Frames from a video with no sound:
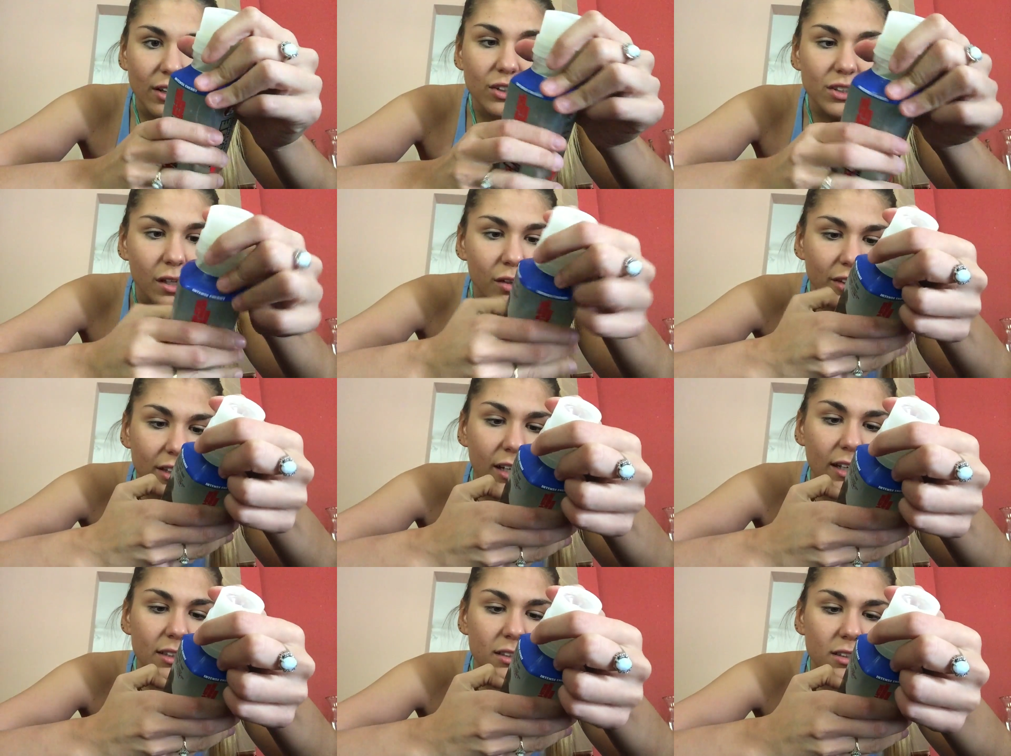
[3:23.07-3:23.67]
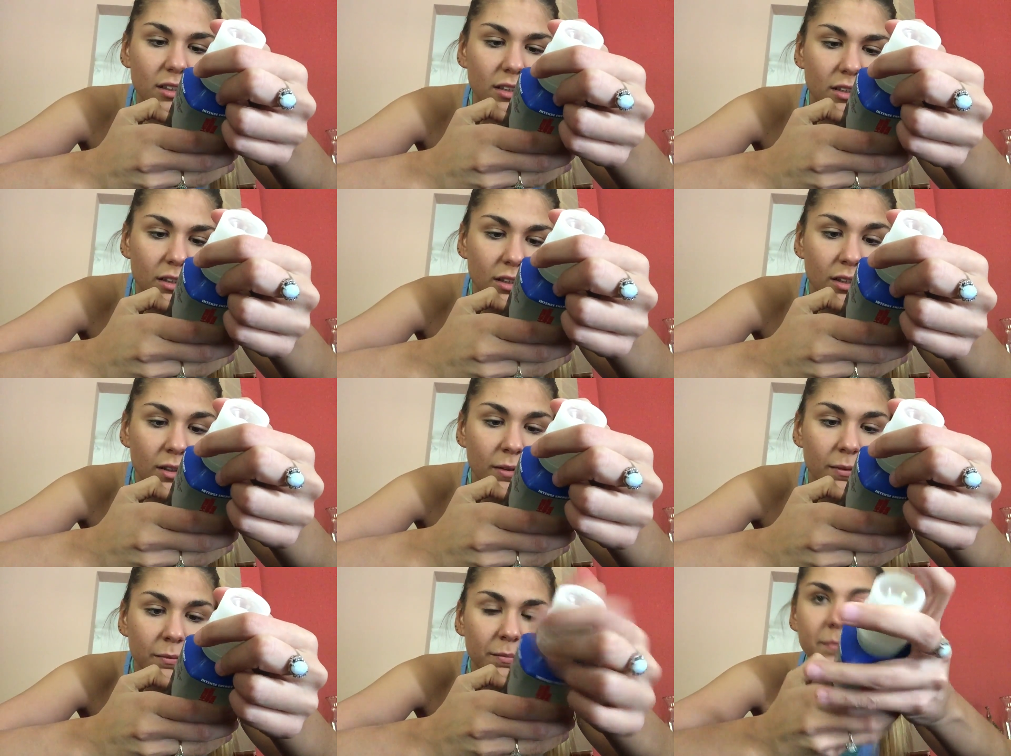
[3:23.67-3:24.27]

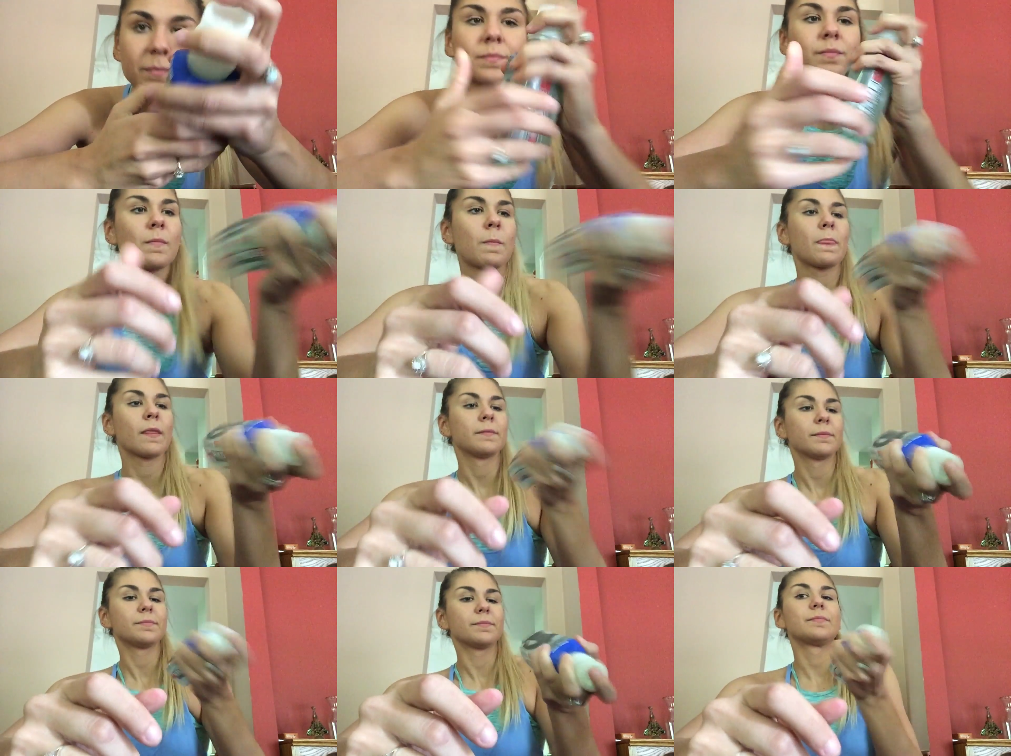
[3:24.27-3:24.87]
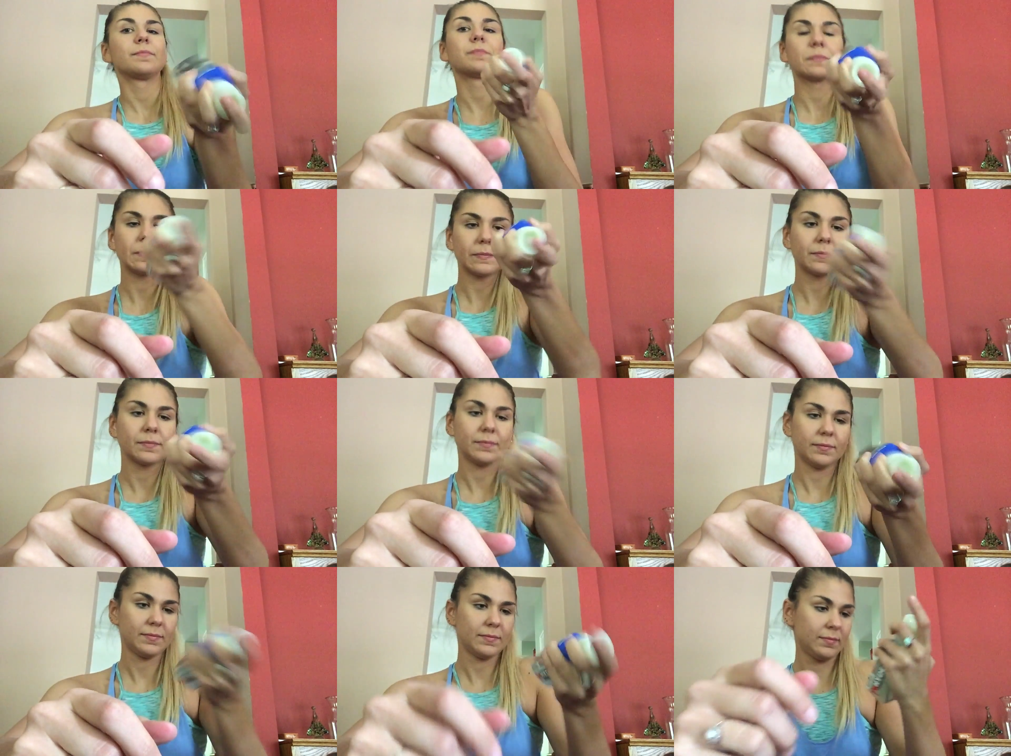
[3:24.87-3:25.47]

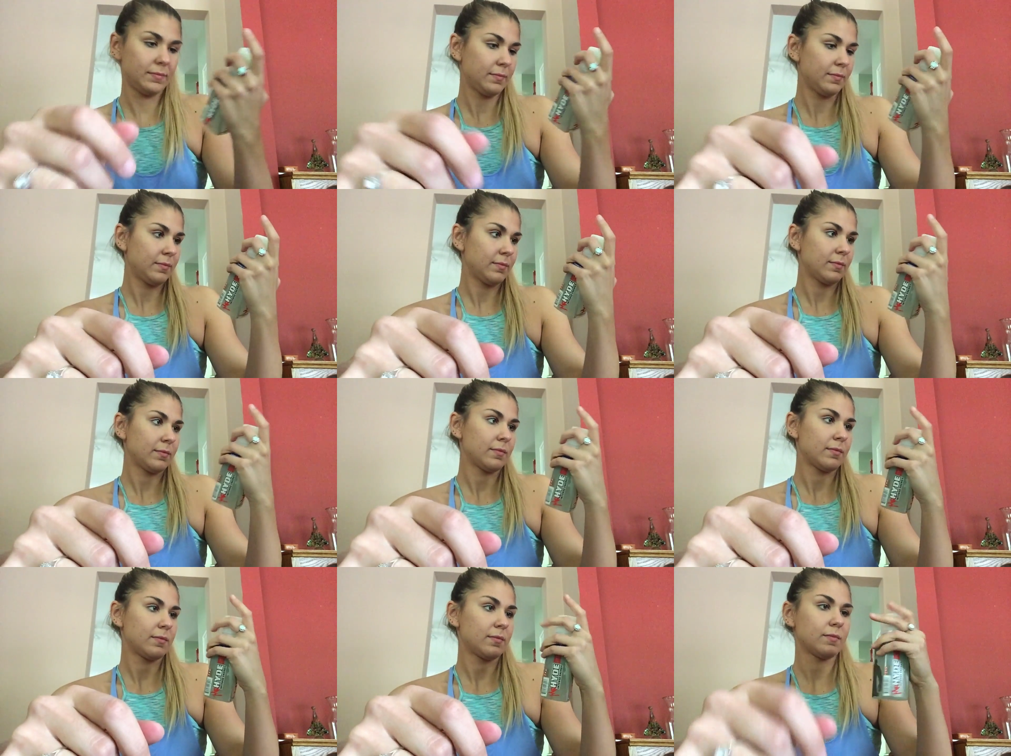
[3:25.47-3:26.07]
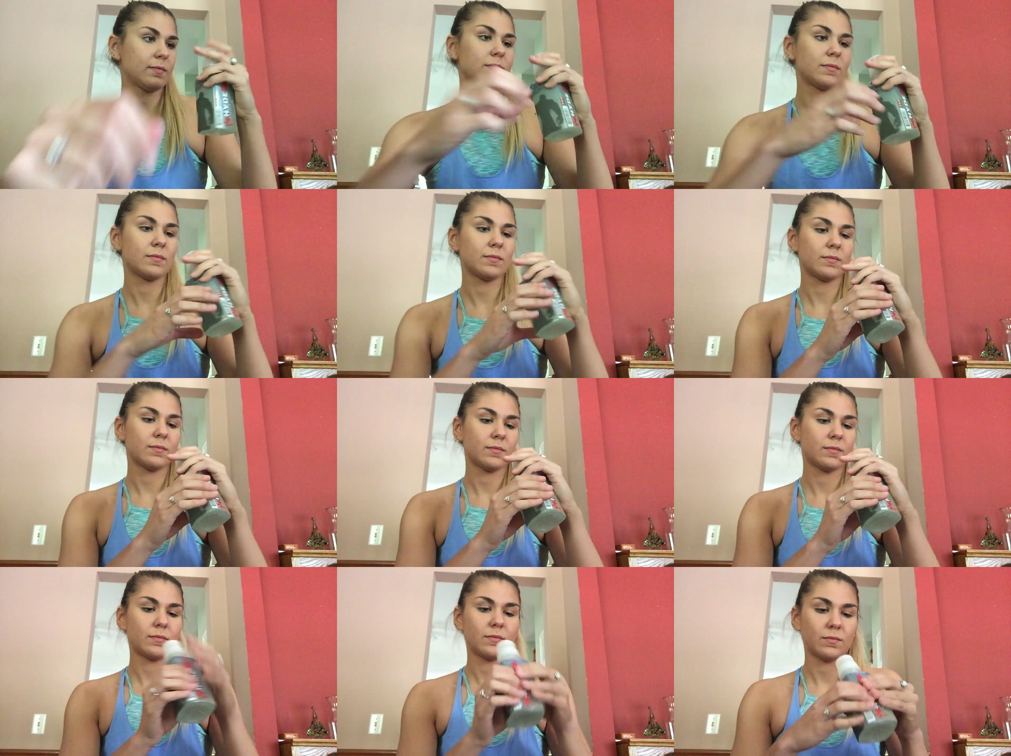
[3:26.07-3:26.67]

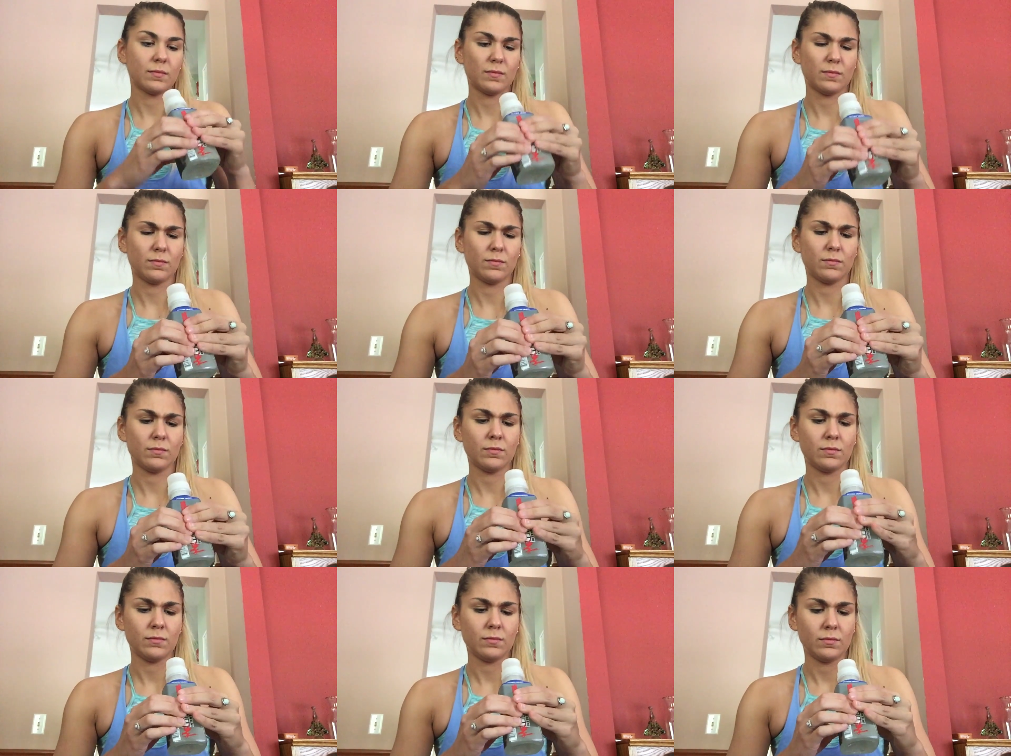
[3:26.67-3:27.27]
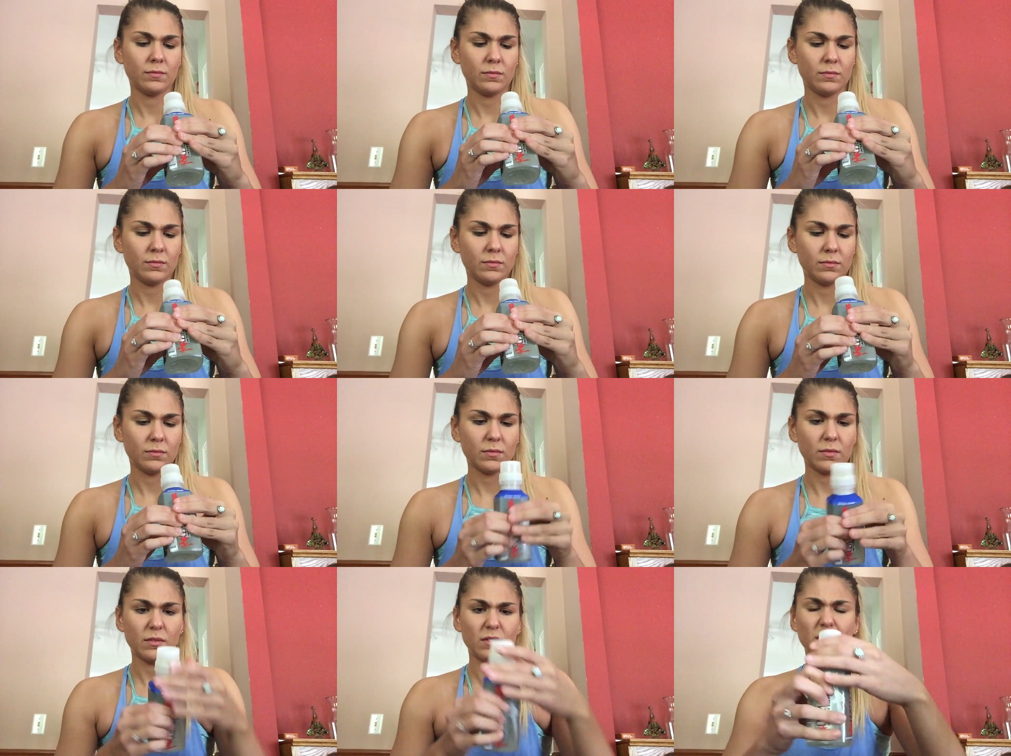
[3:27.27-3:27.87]

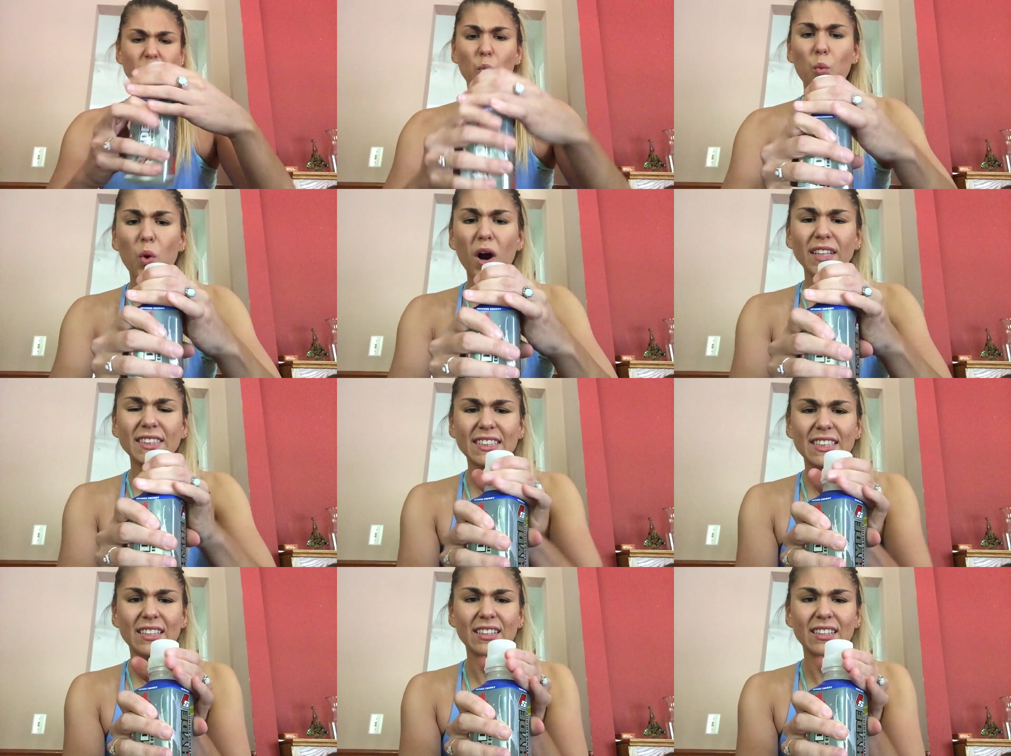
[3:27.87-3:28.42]
No one is speaking in this clip.